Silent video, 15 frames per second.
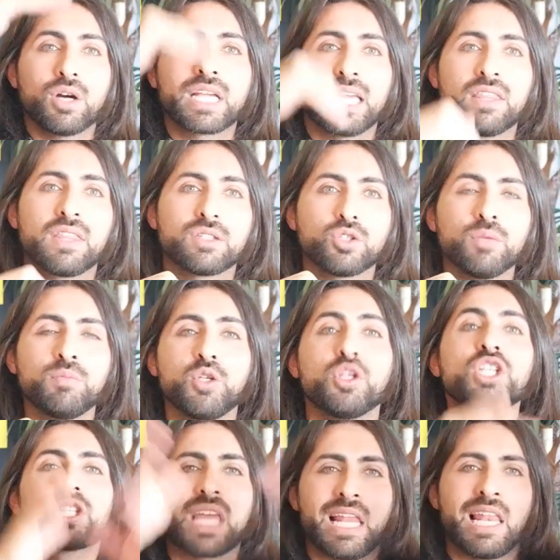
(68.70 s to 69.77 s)
Okay, on the top, you
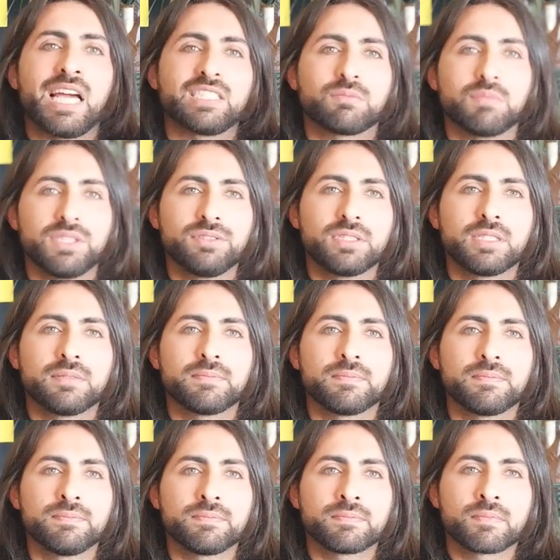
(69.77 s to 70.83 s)
reach the enlightenment.
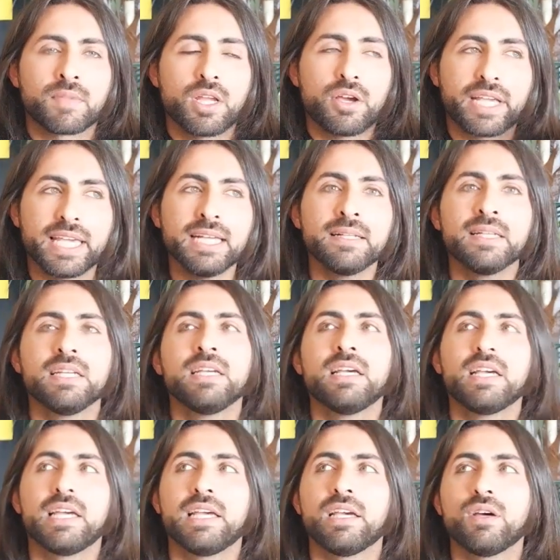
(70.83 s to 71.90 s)
Mm-hmm. Okay?
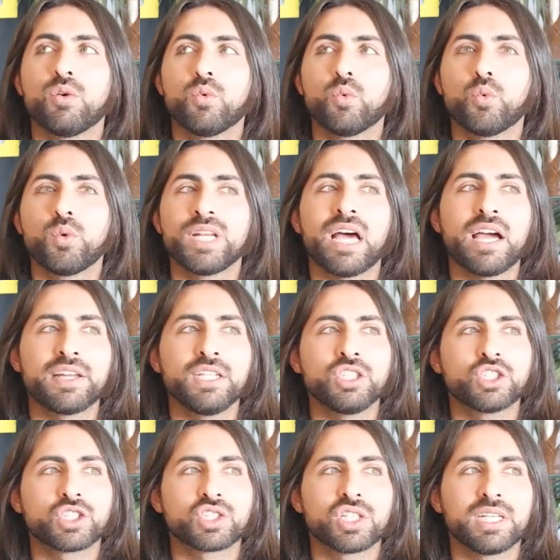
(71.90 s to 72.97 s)
When I
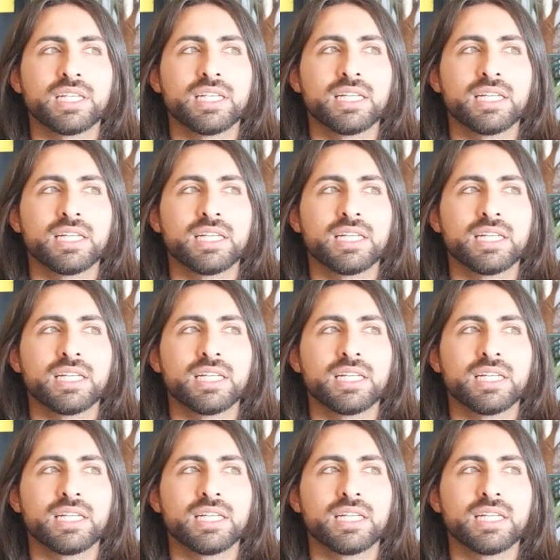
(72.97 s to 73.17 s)
reach...